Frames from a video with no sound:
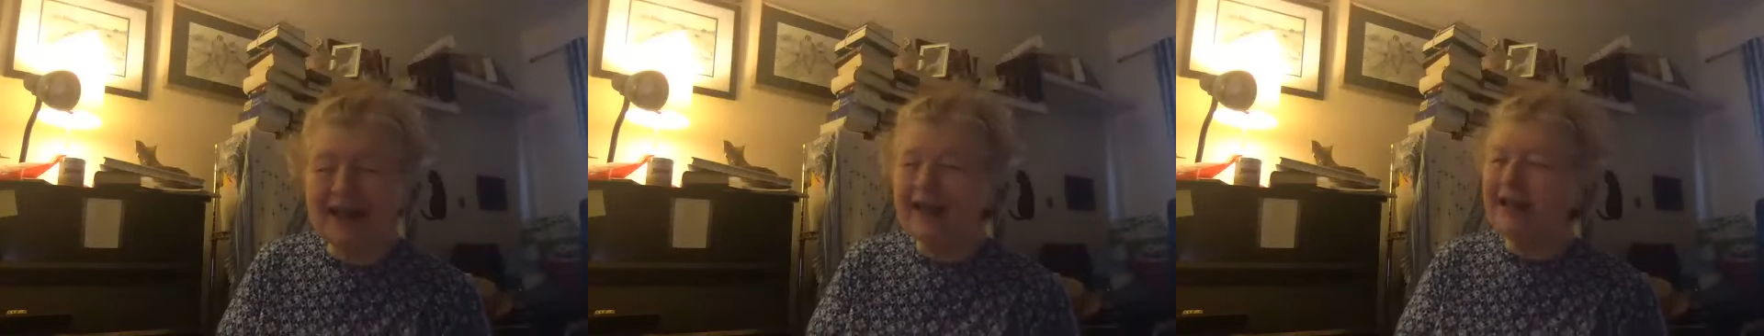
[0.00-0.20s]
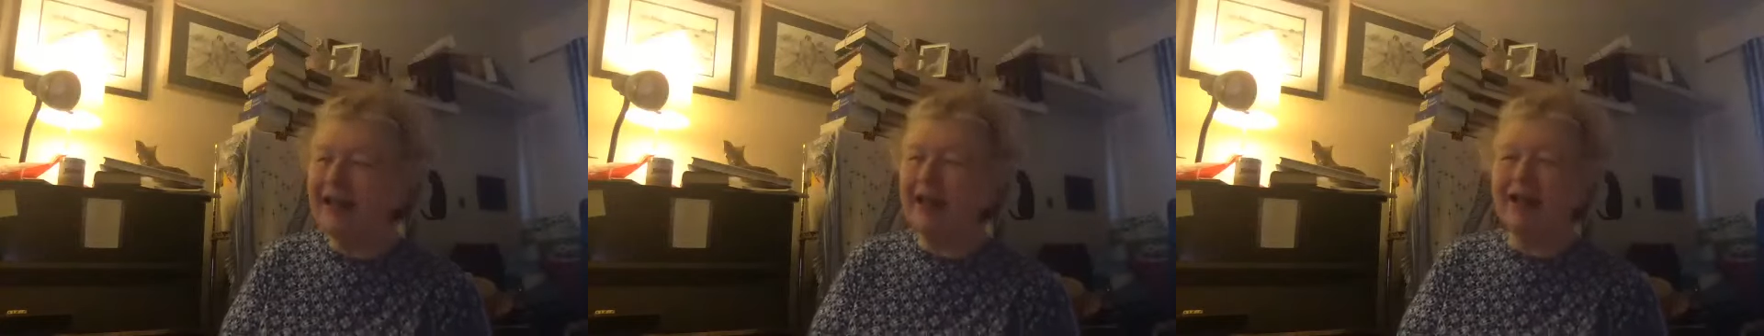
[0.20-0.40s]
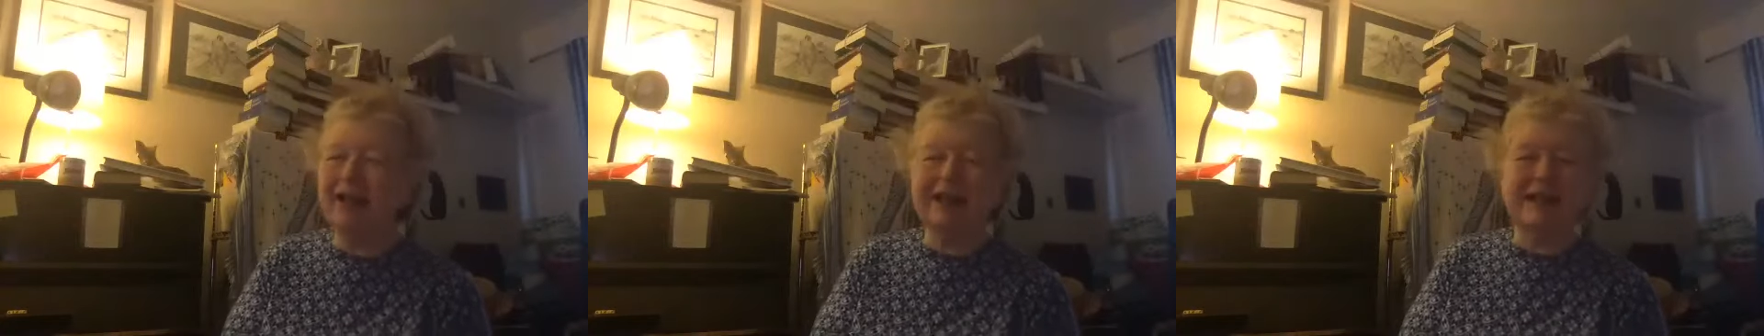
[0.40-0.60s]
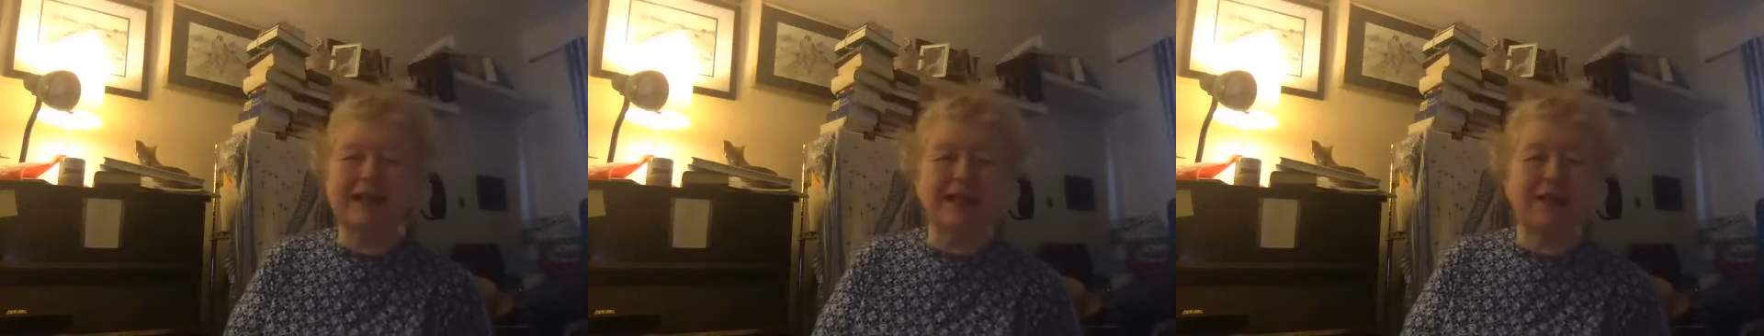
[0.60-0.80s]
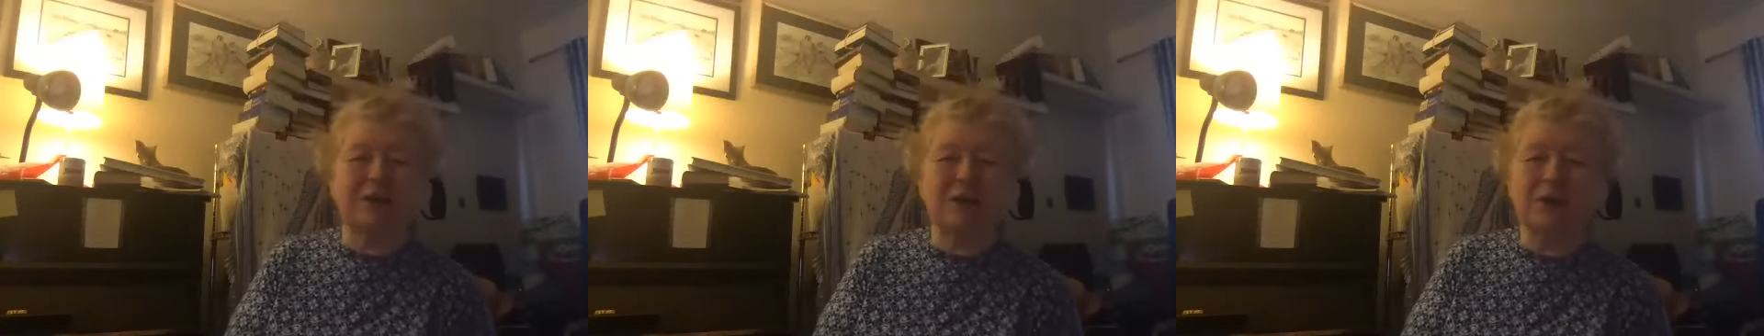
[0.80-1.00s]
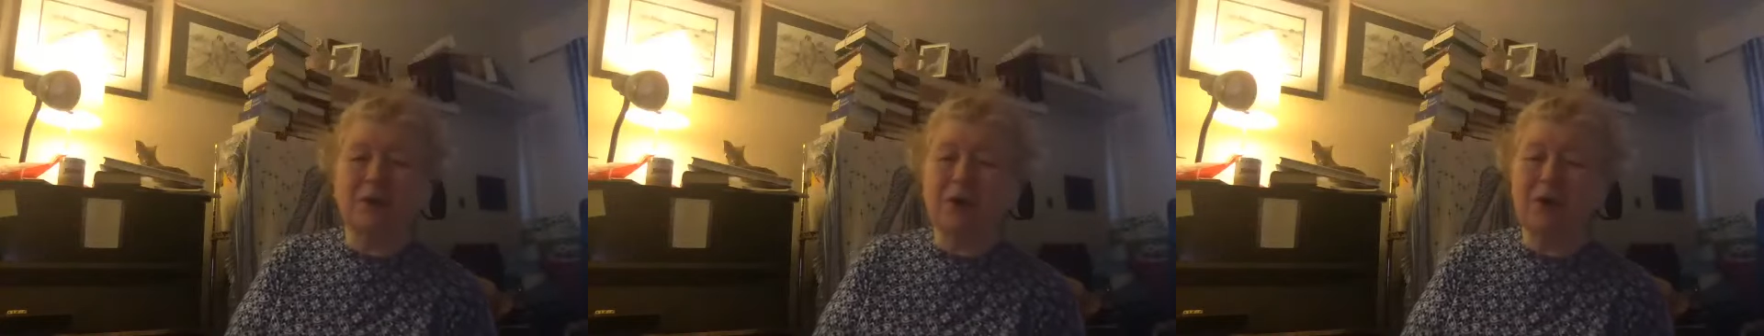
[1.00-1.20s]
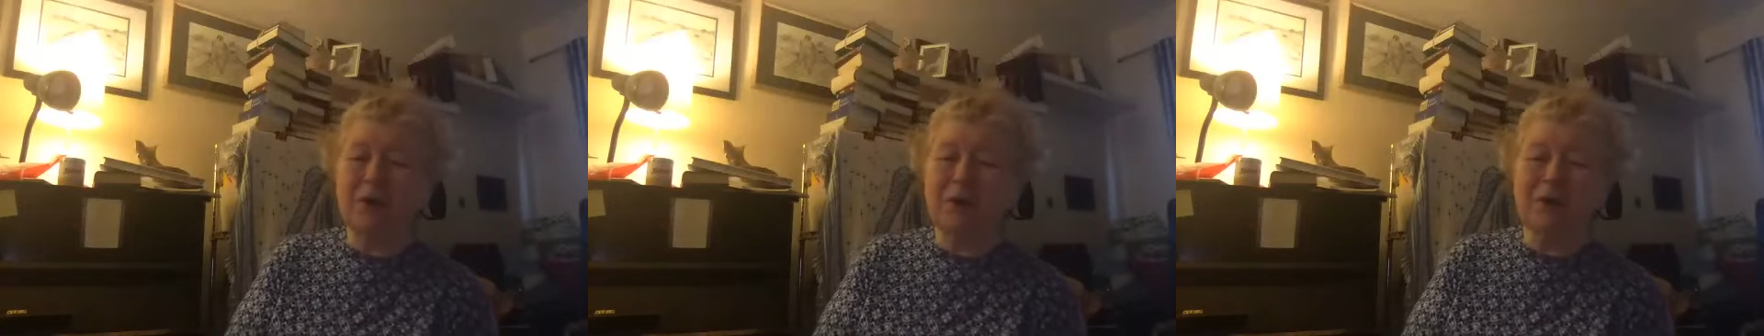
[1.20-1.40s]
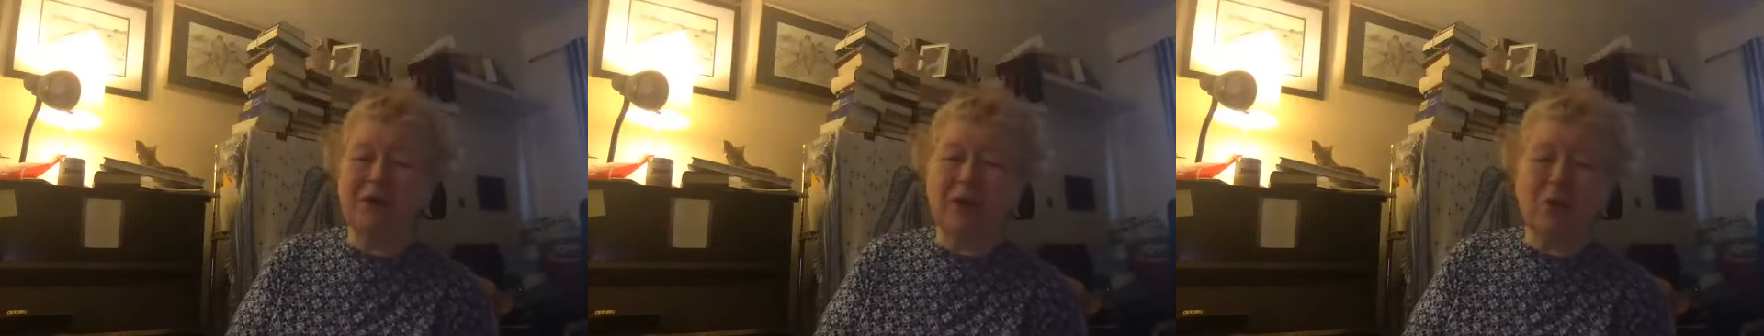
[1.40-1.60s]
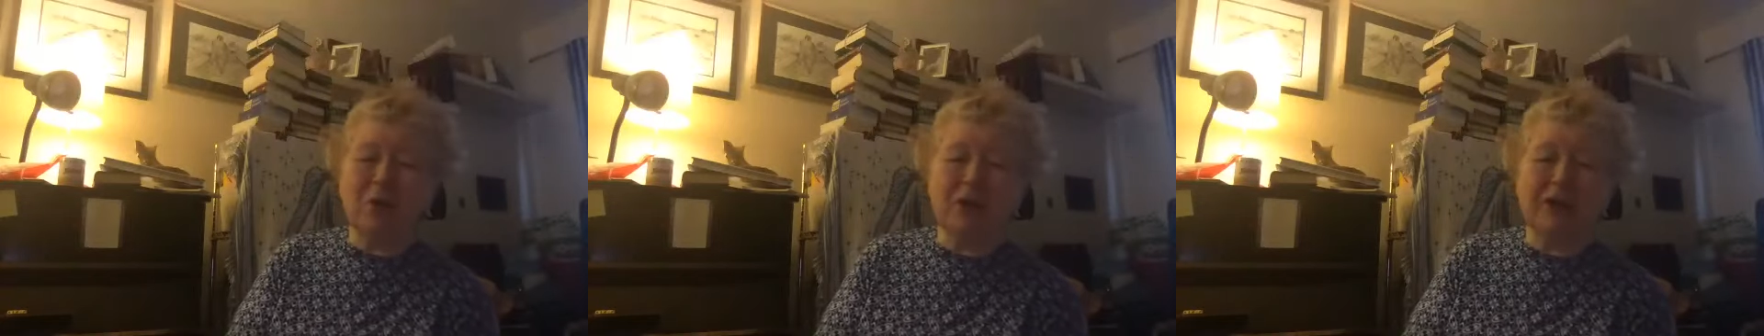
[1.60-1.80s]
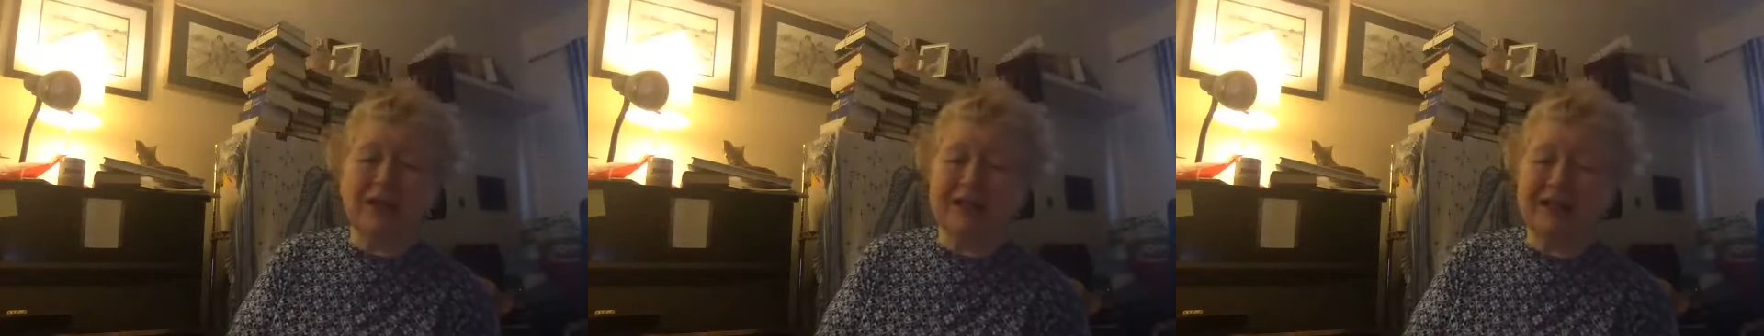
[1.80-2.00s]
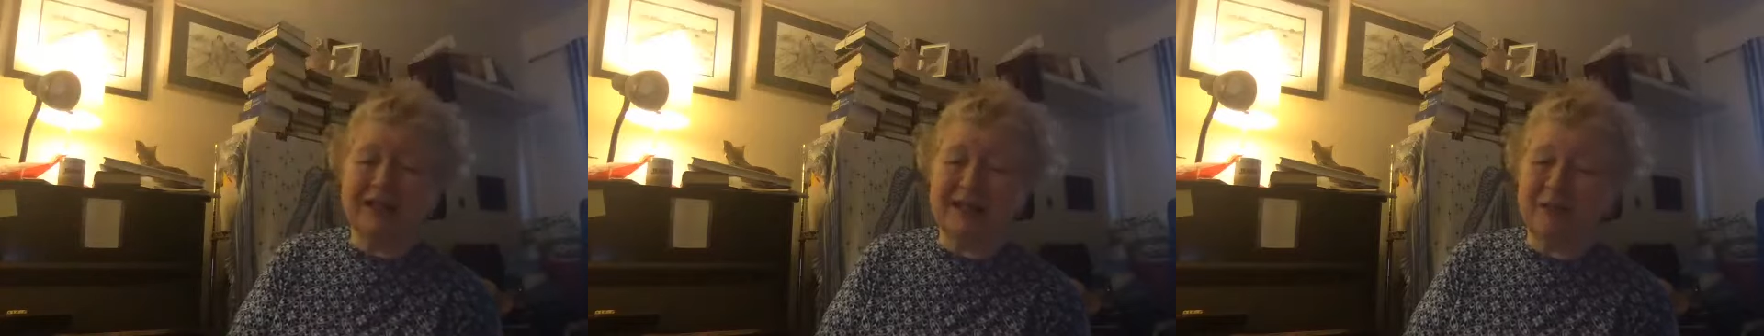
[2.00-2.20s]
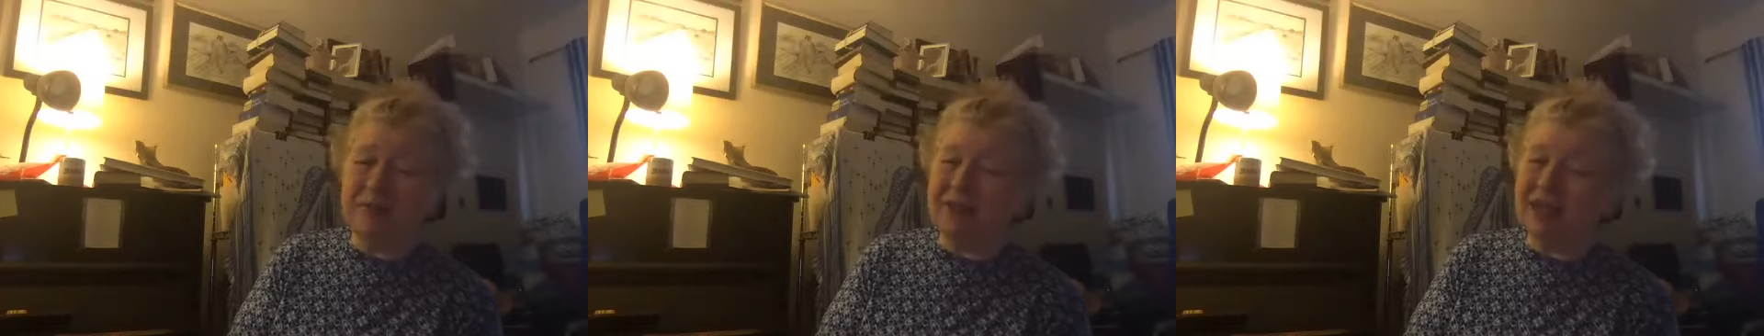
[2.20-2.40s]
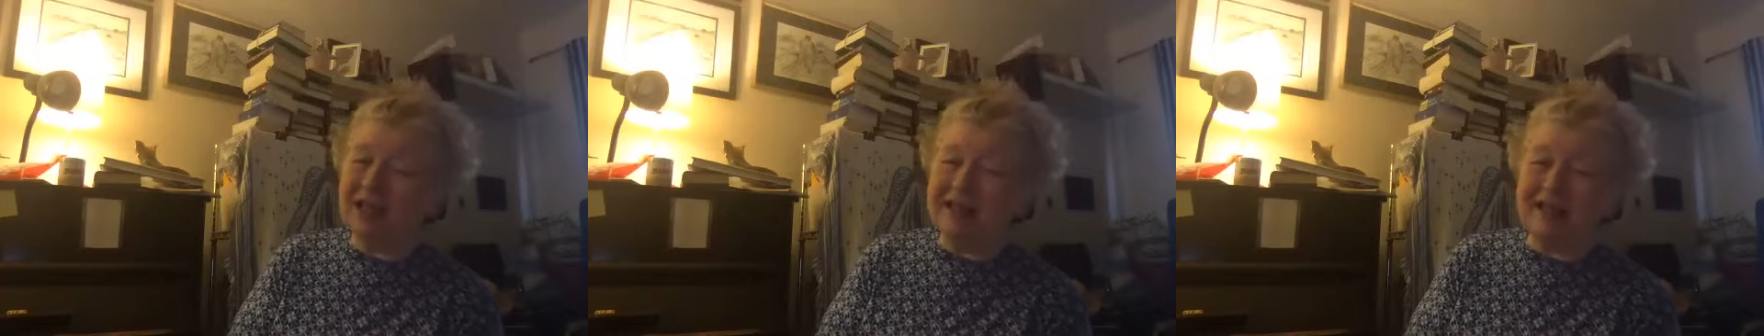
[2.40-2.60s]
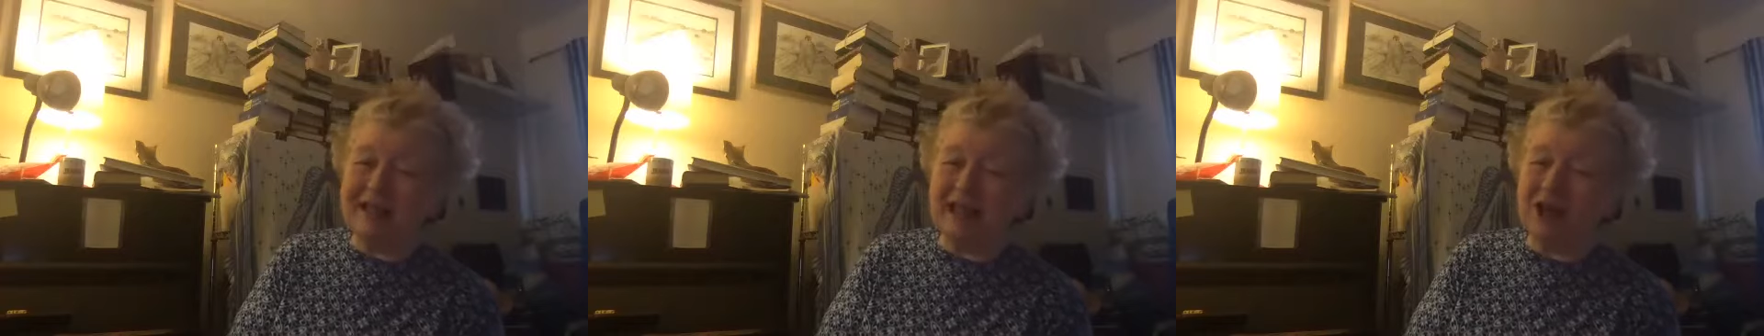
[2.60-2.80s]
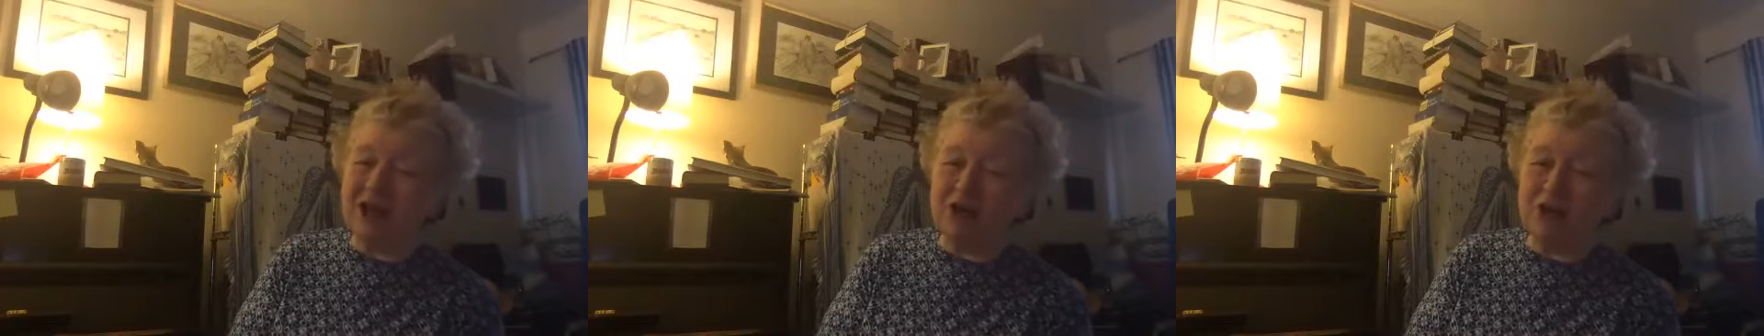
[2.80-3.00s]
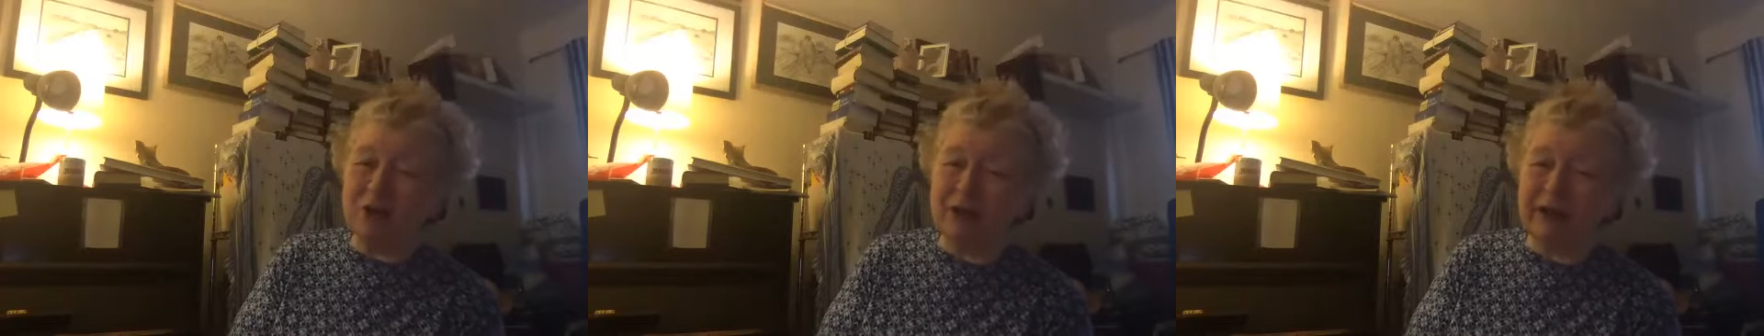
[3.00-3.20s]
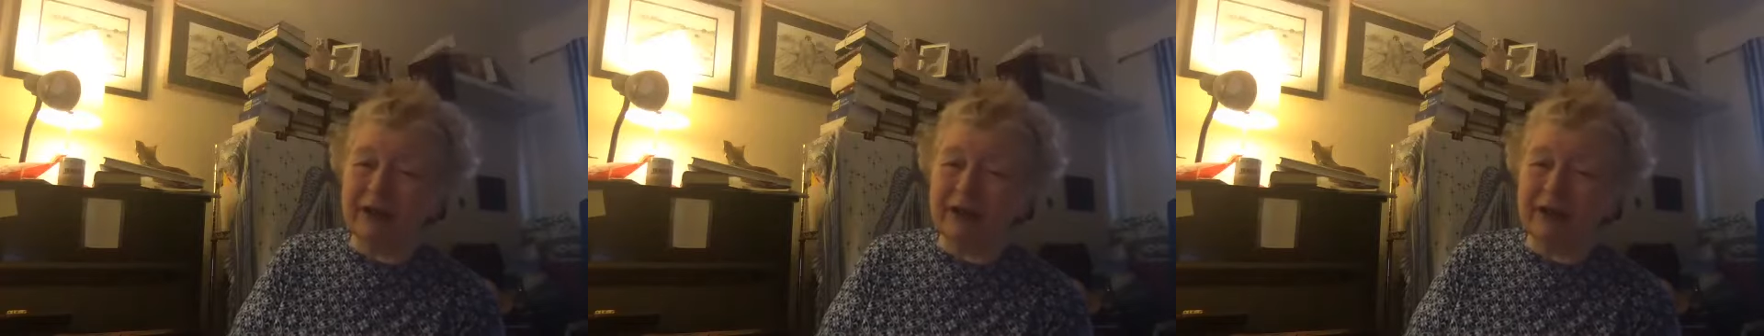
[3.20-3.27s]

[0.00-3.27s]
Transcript: Now listen, when the Lord does something, it's not a trick.